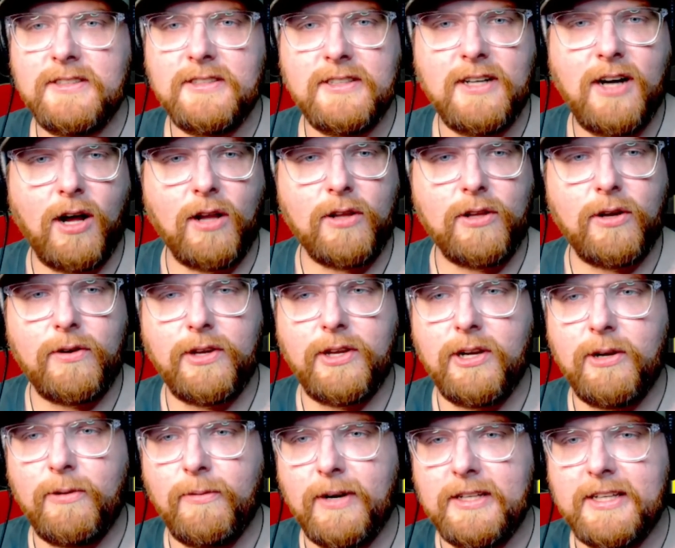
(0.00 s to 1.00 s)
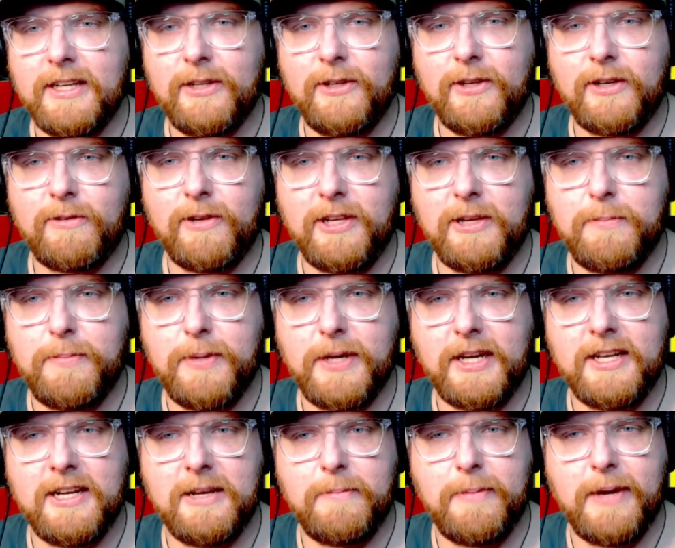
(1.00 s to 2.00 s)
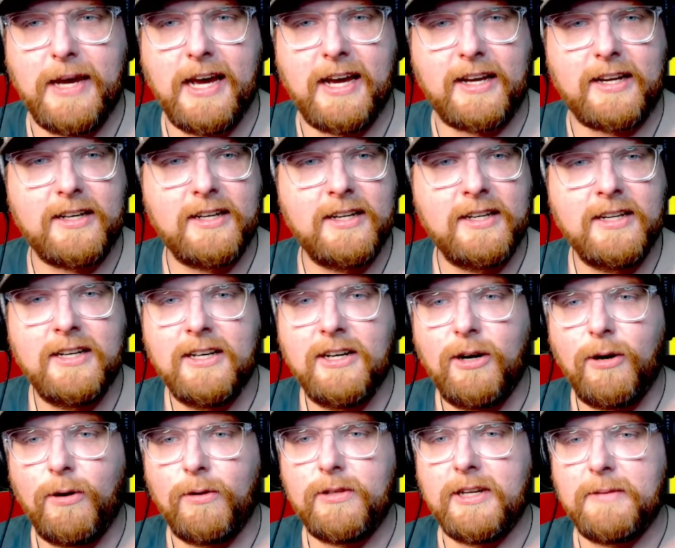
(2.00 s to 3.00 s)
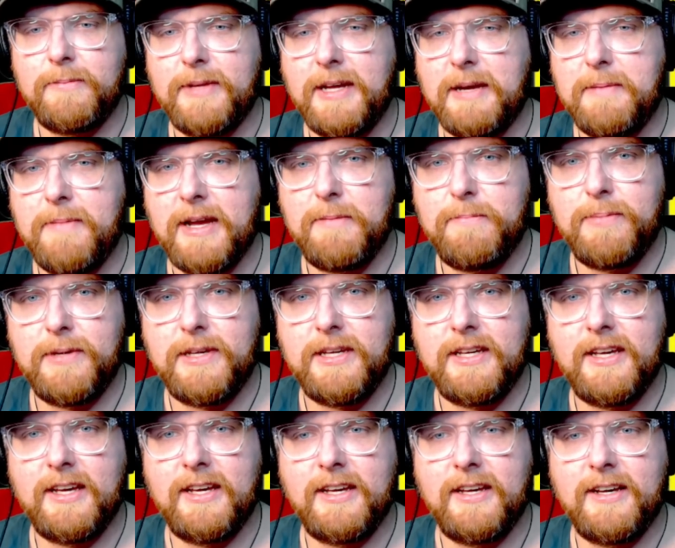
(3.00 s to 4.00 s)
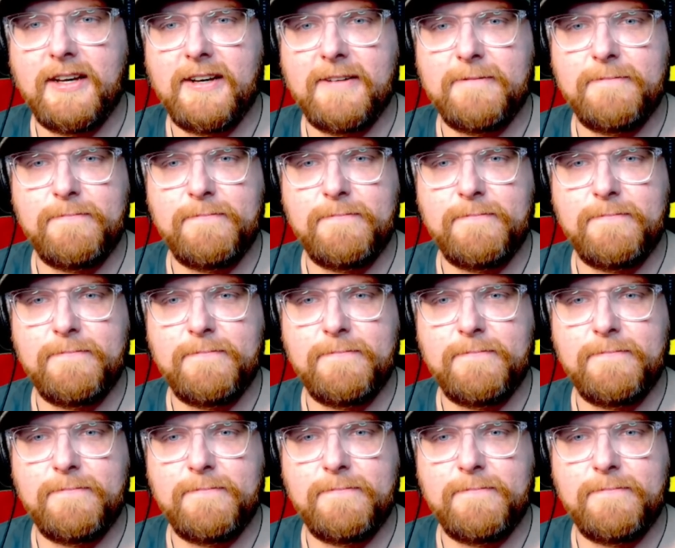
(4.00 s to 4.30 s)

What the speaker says: Although, you know what? They look really big in the back. Hold up, that might be a,